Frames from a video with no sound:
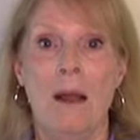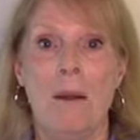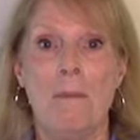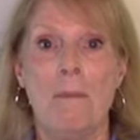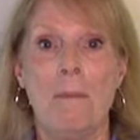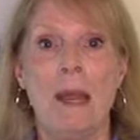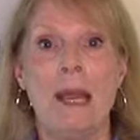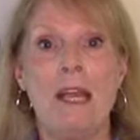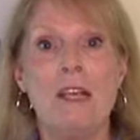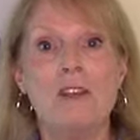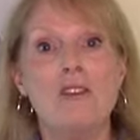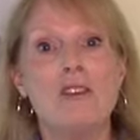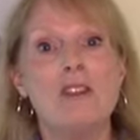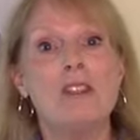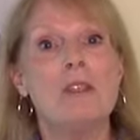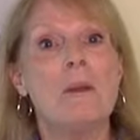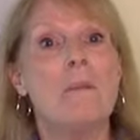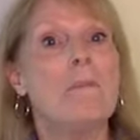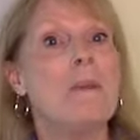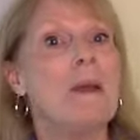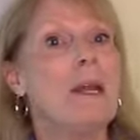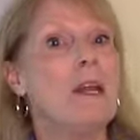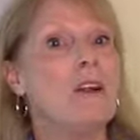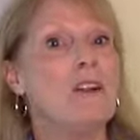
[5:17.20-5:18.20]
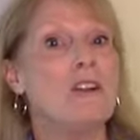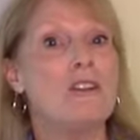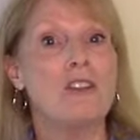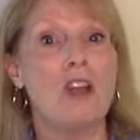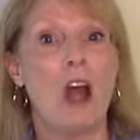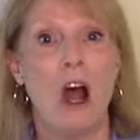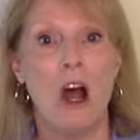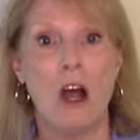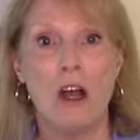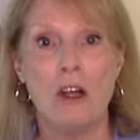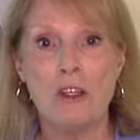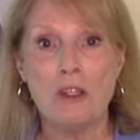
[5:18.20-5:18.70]
Patients and parents
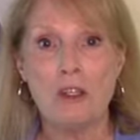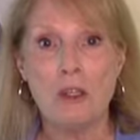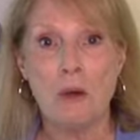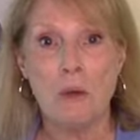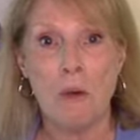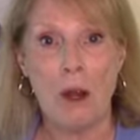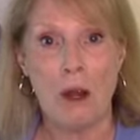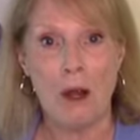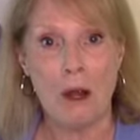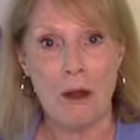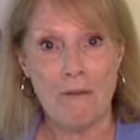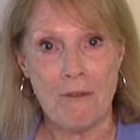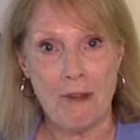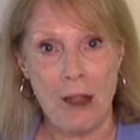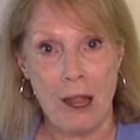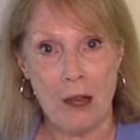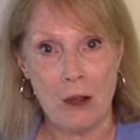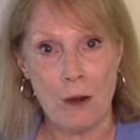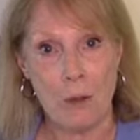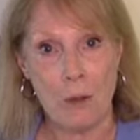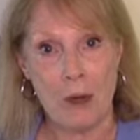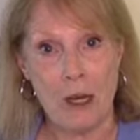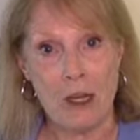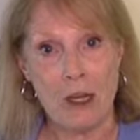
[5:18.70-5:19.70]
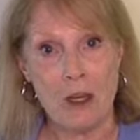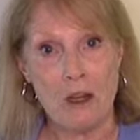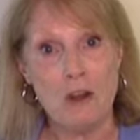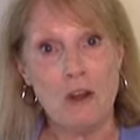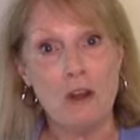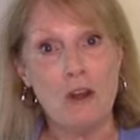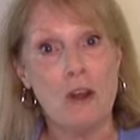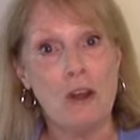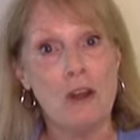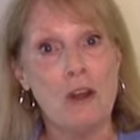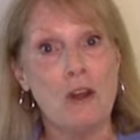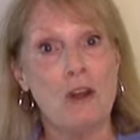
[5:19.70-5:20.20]
also are evaluating
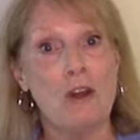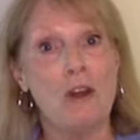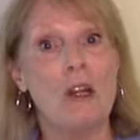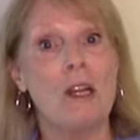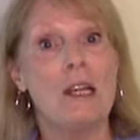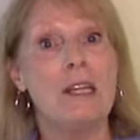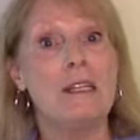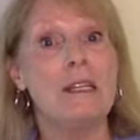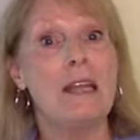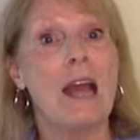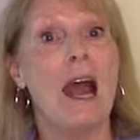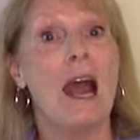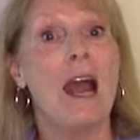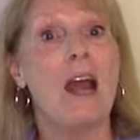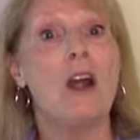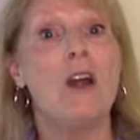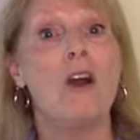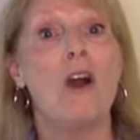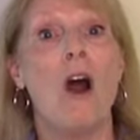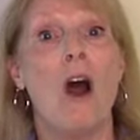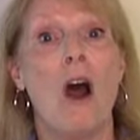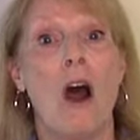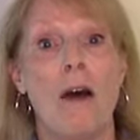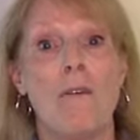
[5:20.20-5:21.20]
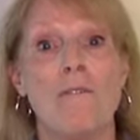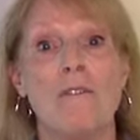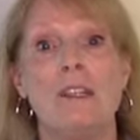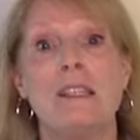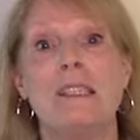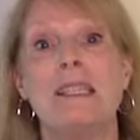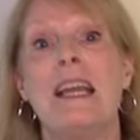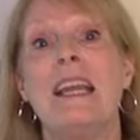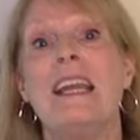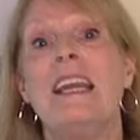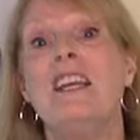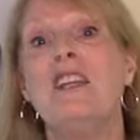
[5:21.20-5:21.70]
your entire
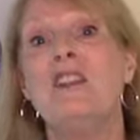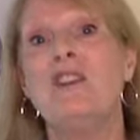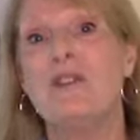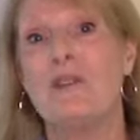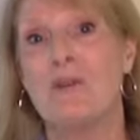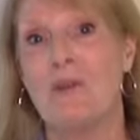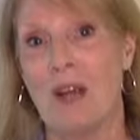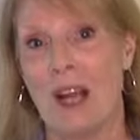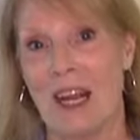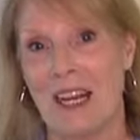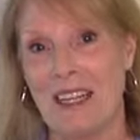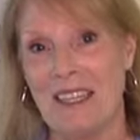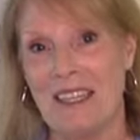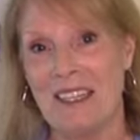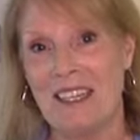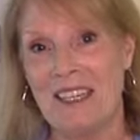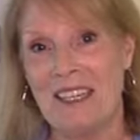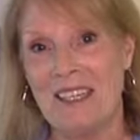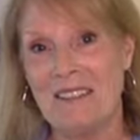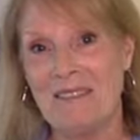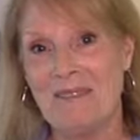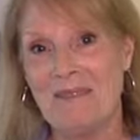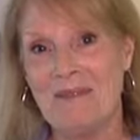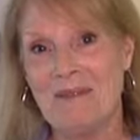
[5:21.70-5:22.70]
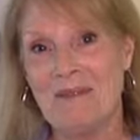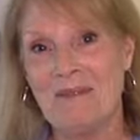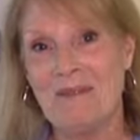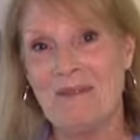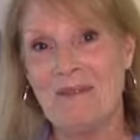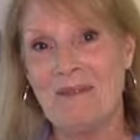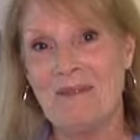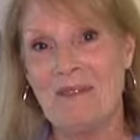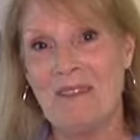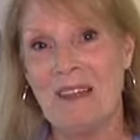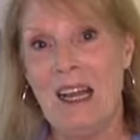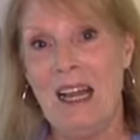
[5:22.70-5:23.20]
office indirectly.
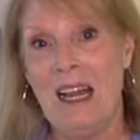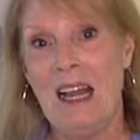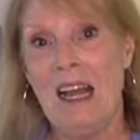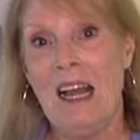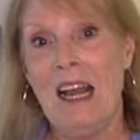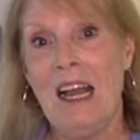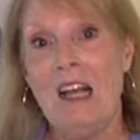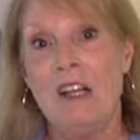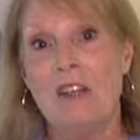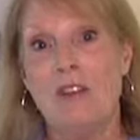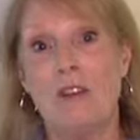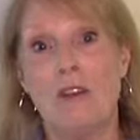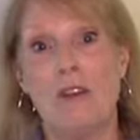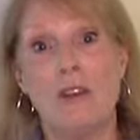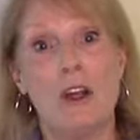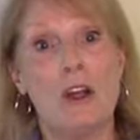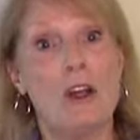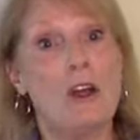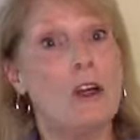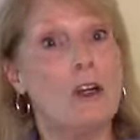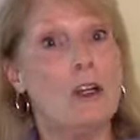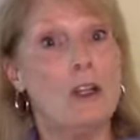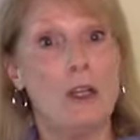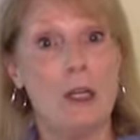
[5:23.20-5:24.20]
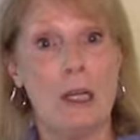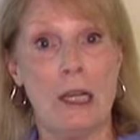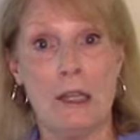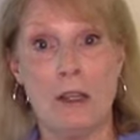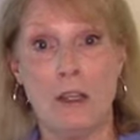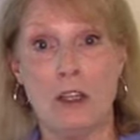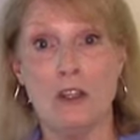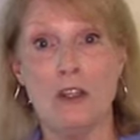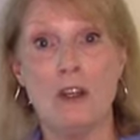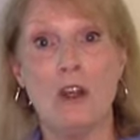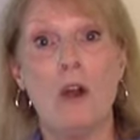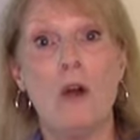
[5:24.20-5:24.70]
So they're going to look at
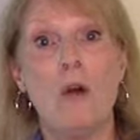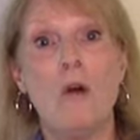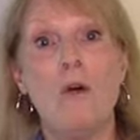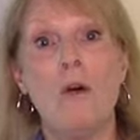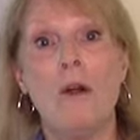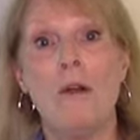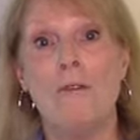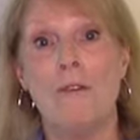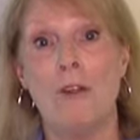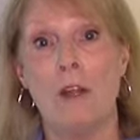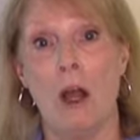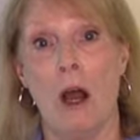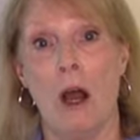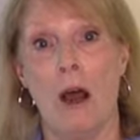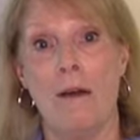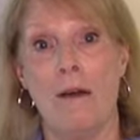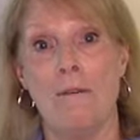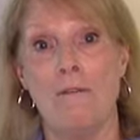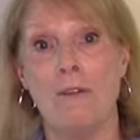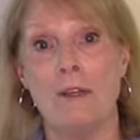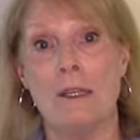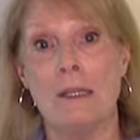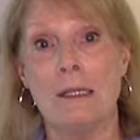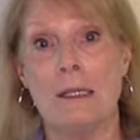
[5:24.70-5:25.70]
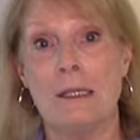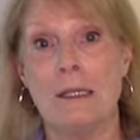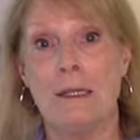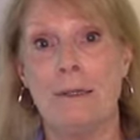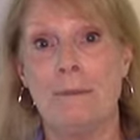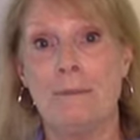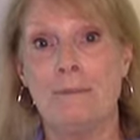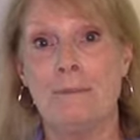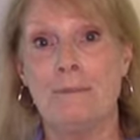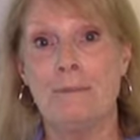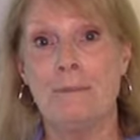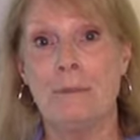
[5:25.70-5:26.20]
the decor of the office.
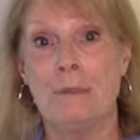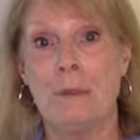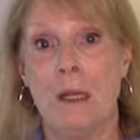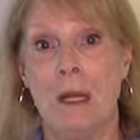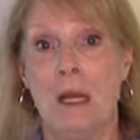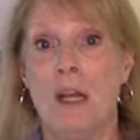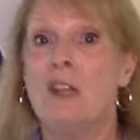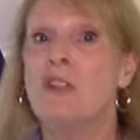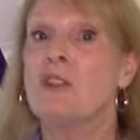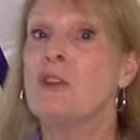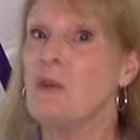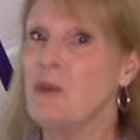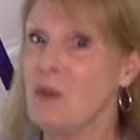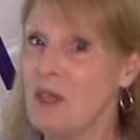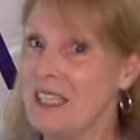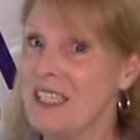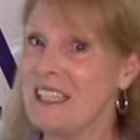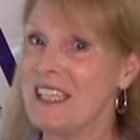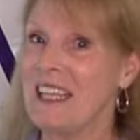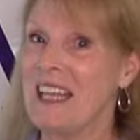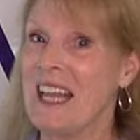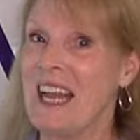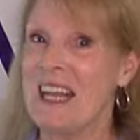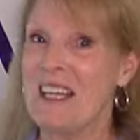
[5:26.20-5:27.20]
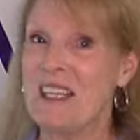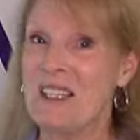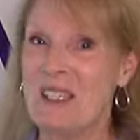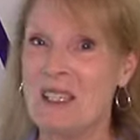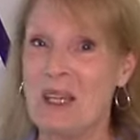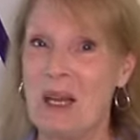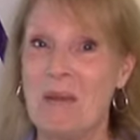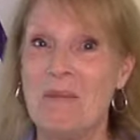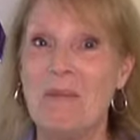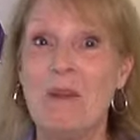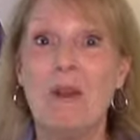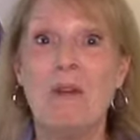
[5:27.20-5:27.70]
So when's the last
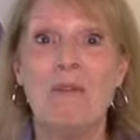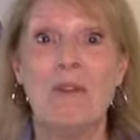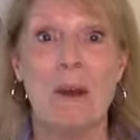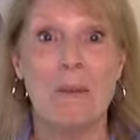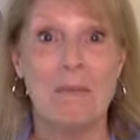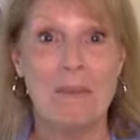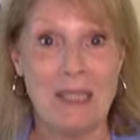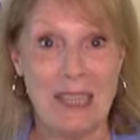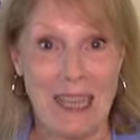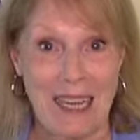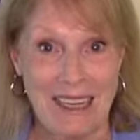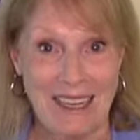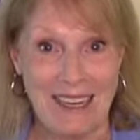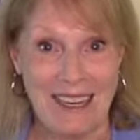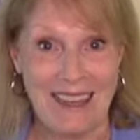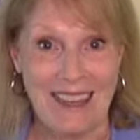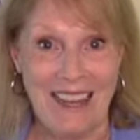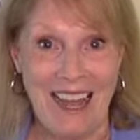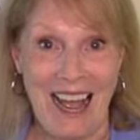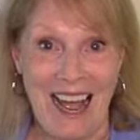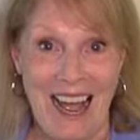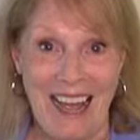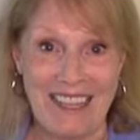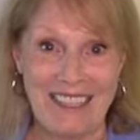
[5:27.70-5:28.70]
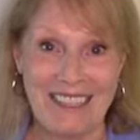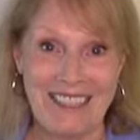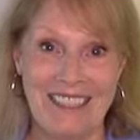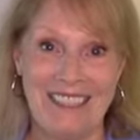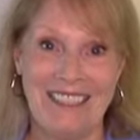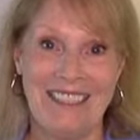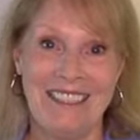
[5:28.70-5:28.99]
time you've updated that?